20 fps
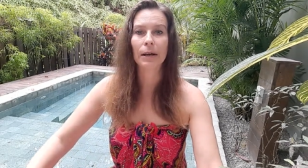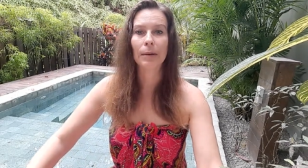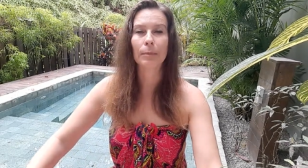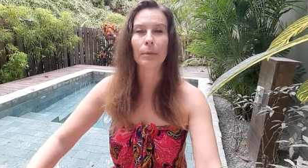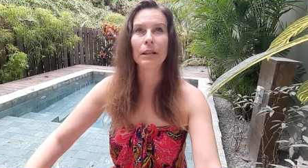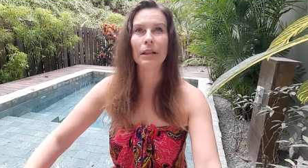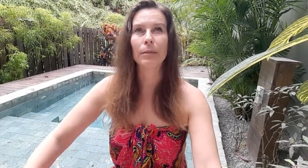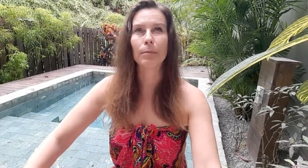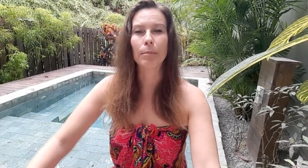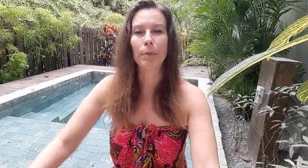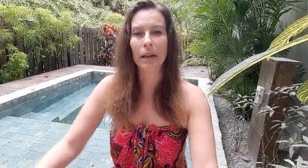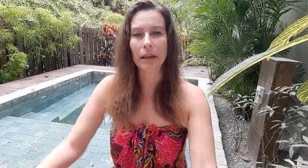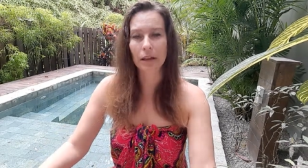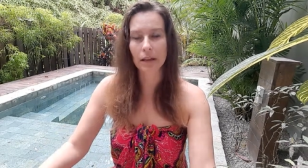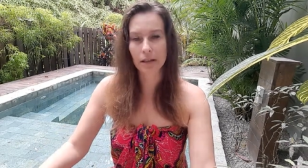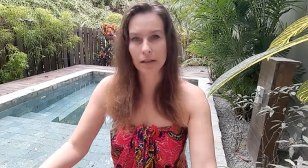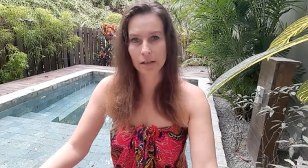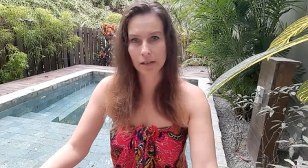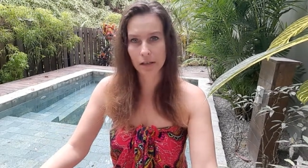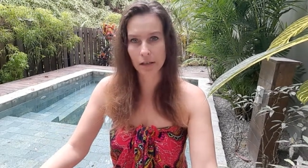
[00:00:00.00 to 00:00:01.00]
but the
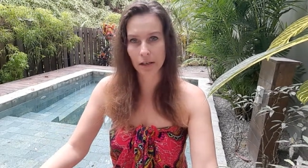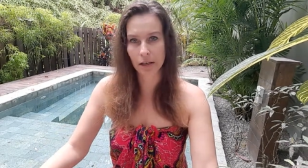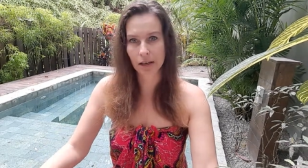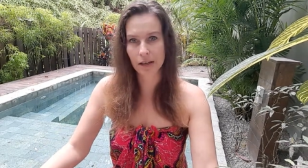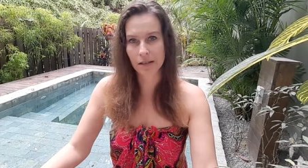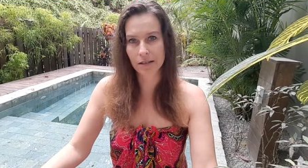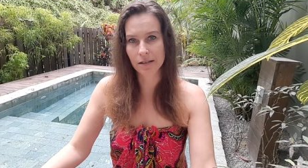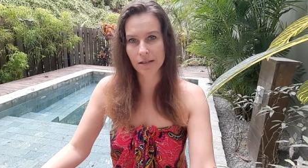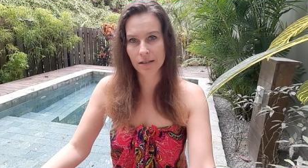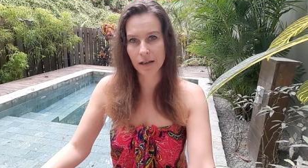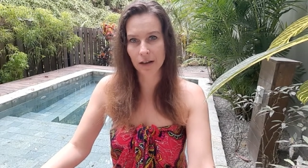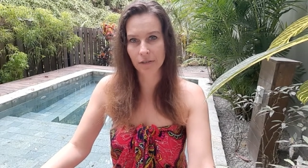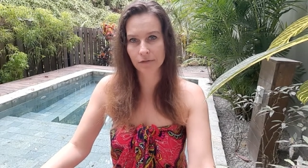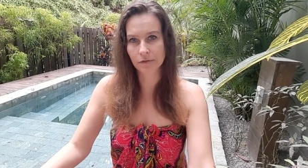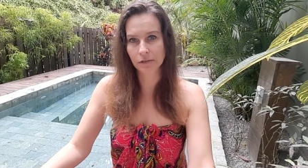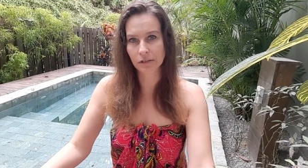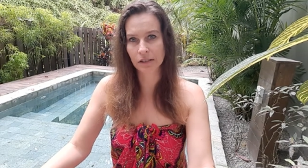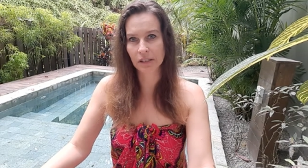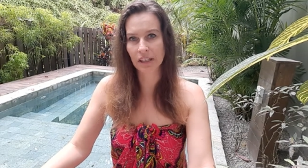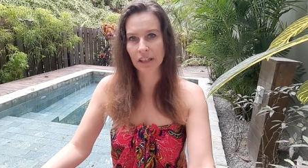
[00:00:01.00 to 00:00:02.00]
biggest is
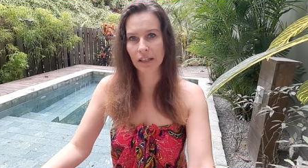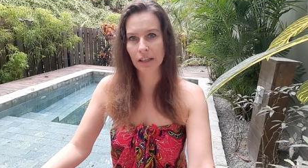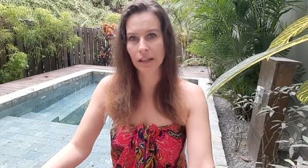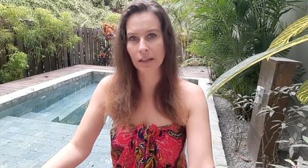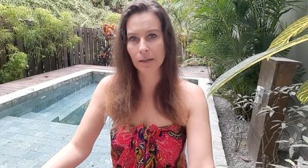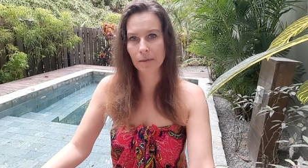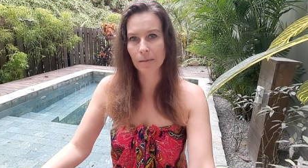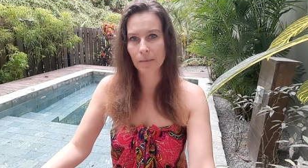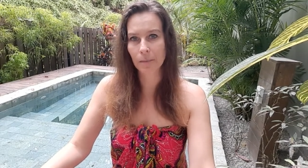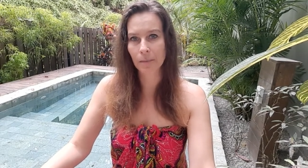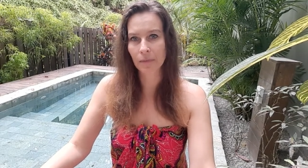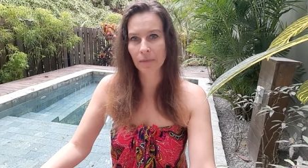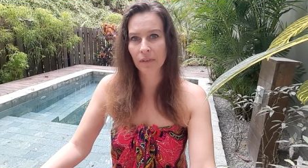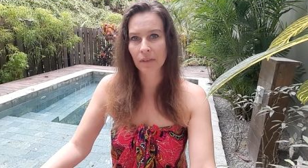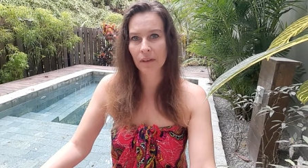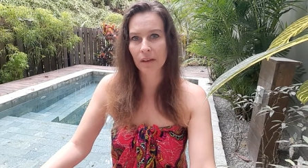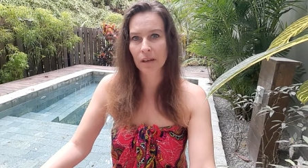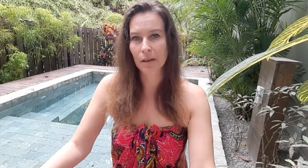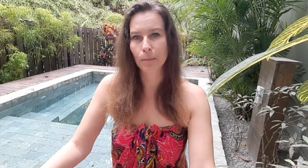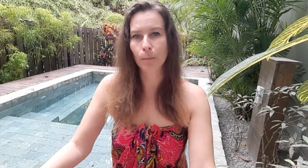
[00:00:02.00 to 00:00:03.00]
definitely
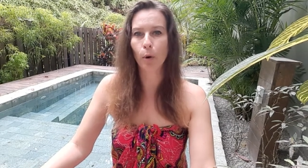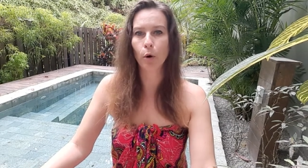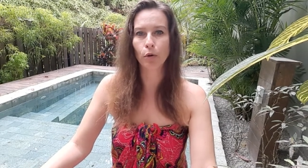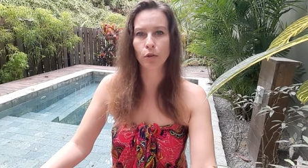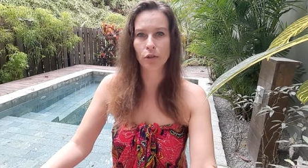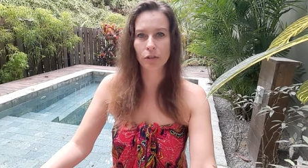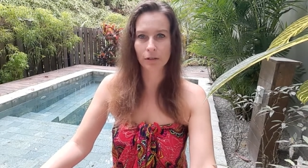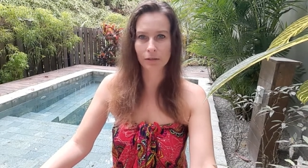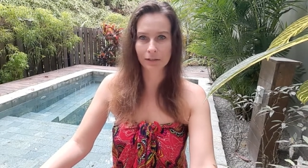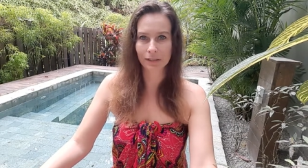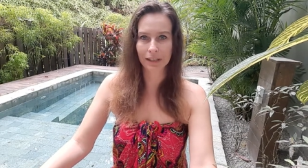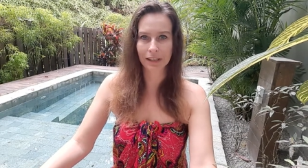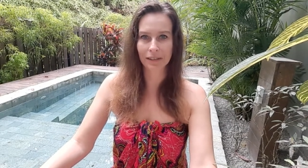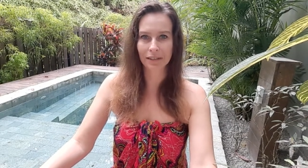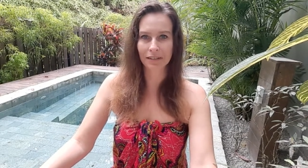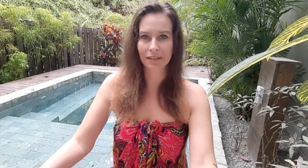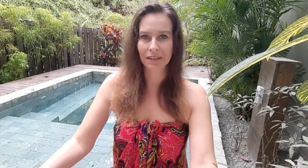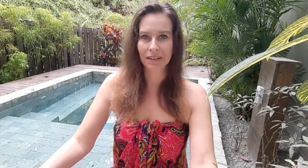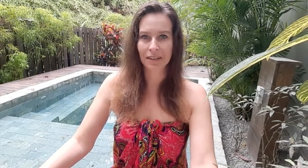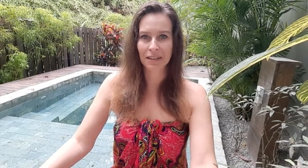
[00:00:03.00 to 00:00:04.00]

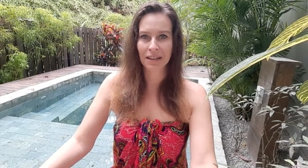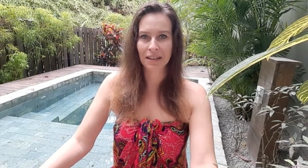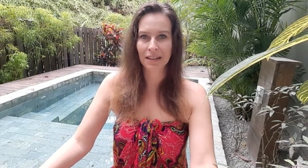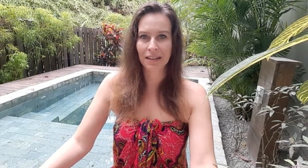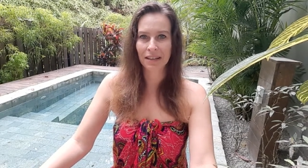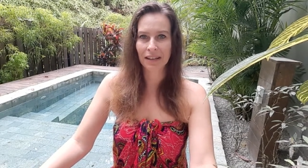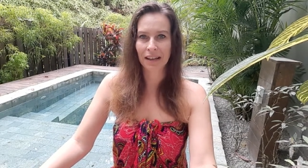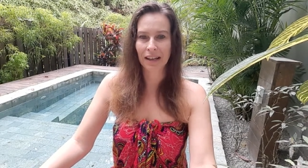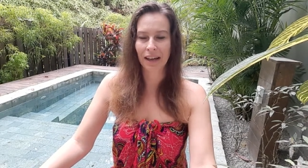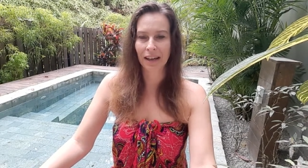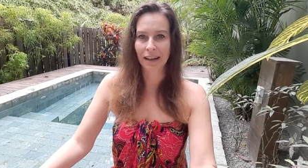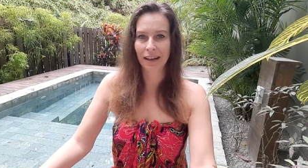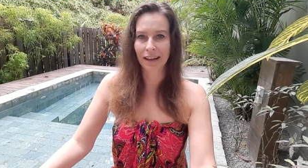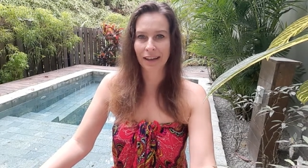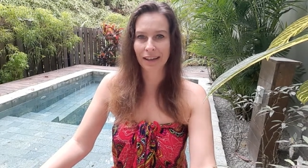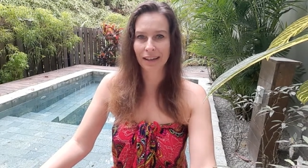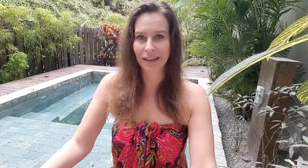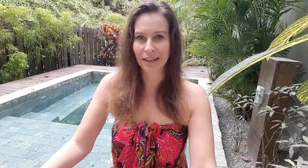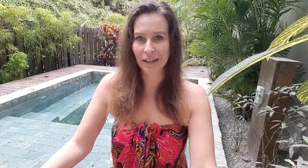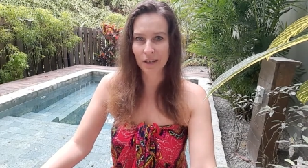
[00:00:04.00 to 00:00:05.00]
emotionally
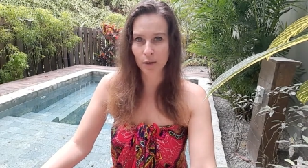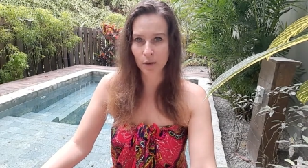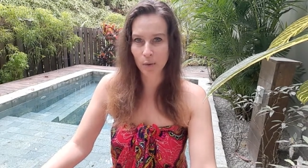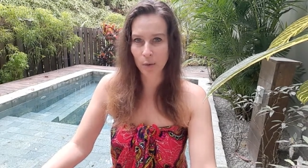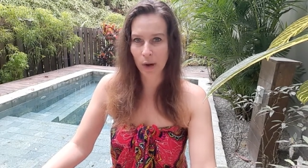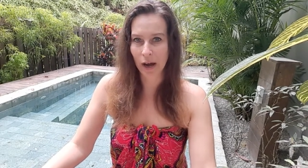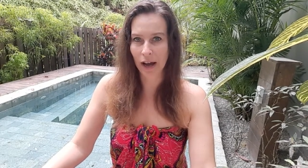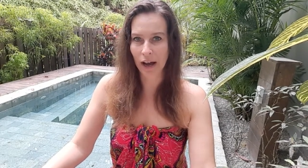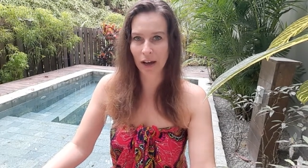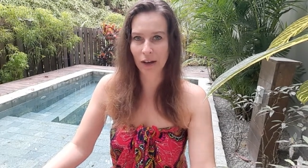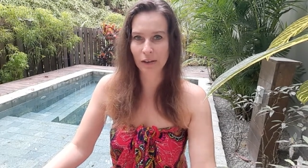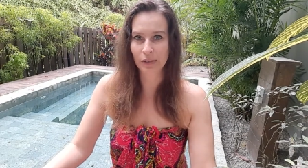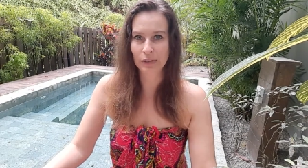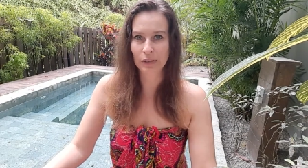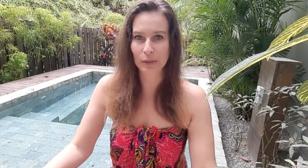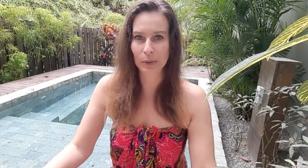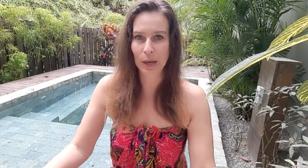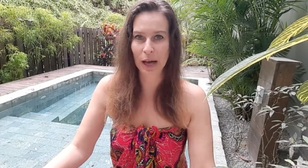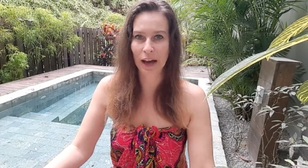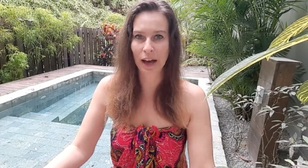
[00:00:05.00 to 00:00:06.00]
like you have
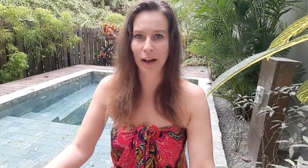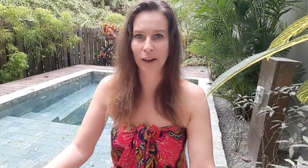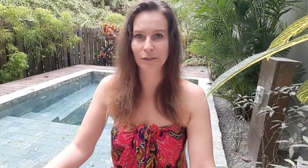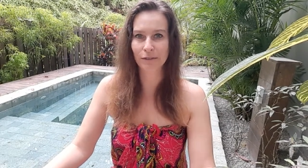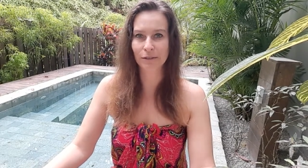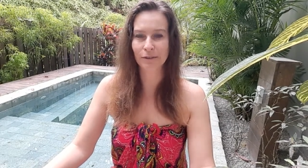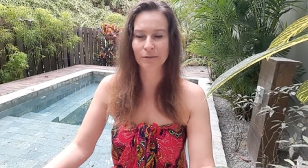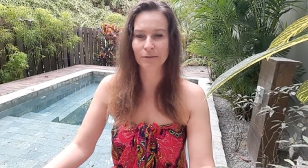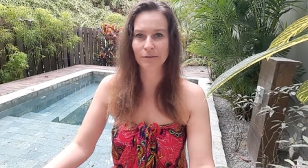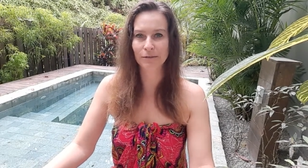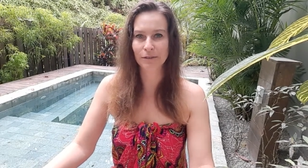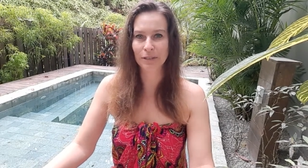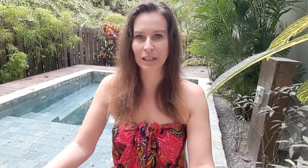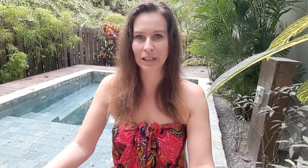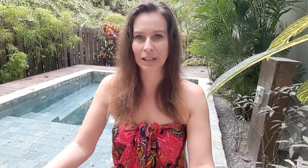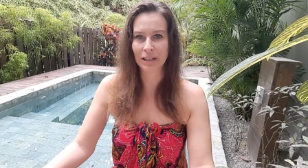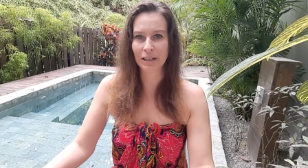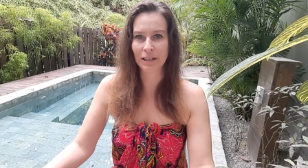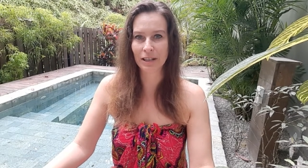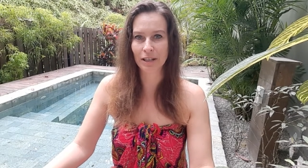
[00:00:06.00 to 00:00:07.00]
to have a
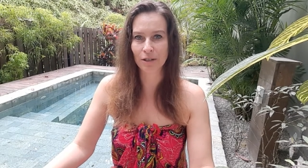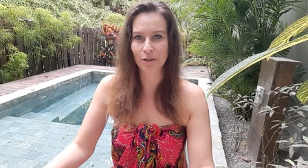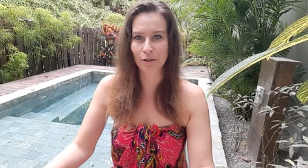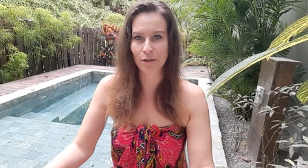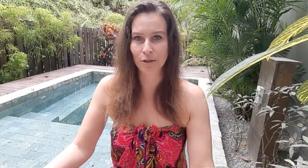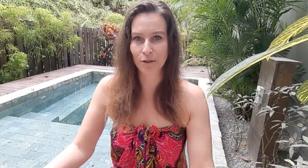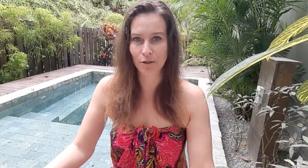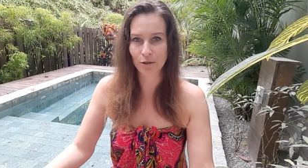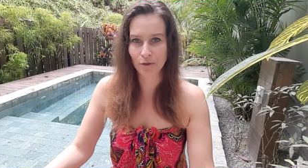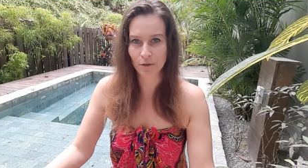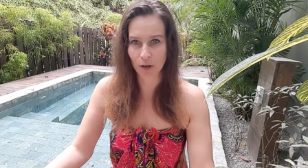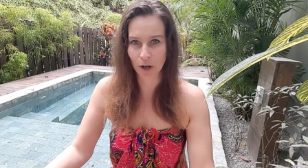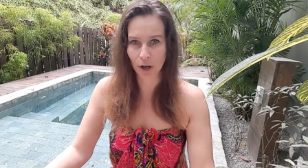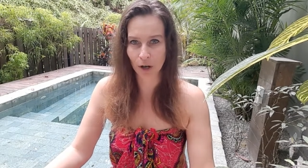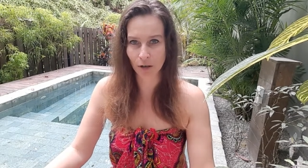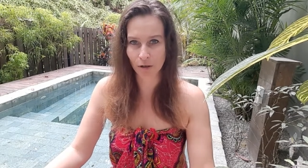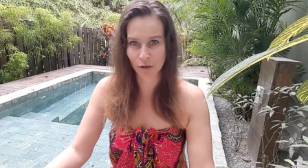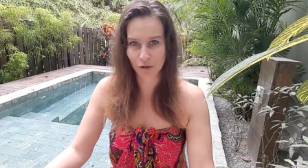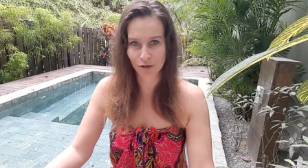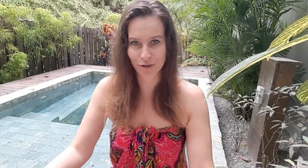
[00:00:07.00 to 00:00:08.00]
really
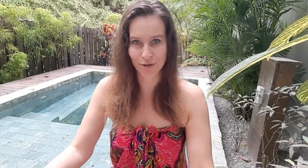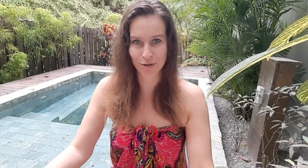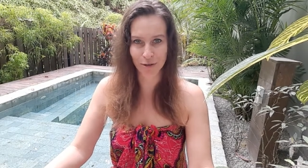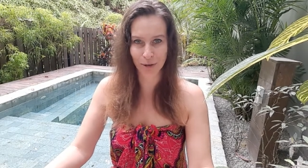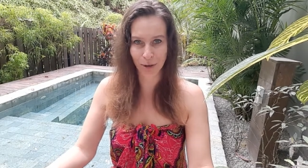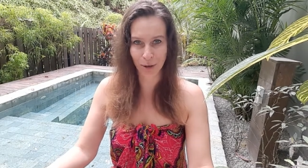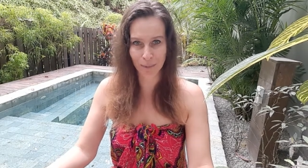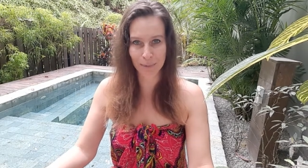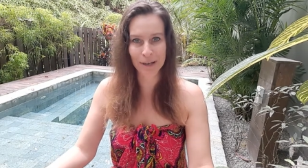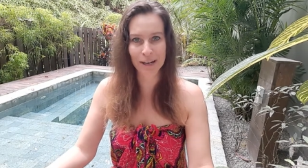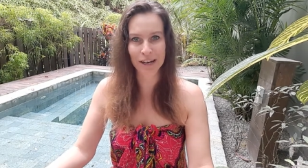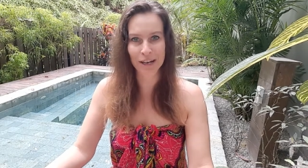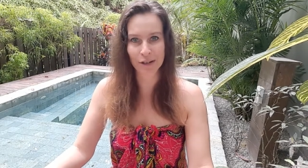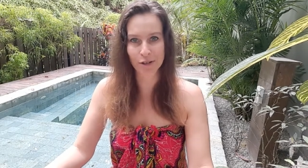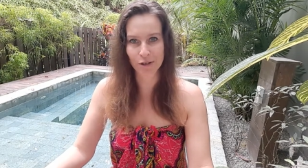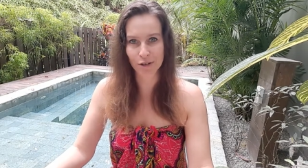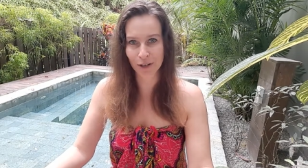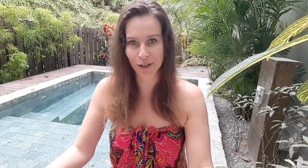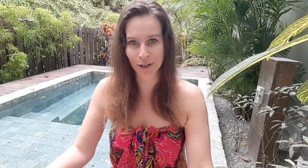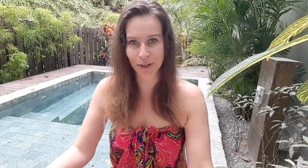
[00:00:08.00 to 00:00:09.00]
strong
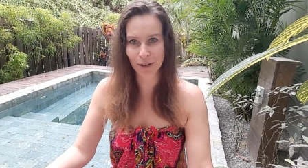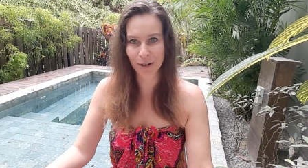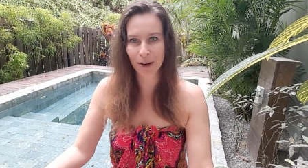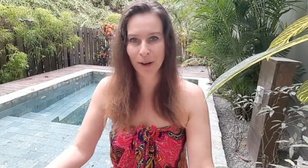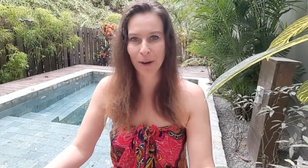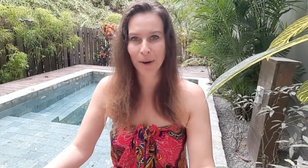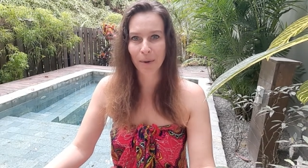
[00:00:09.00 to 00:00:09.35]
determination,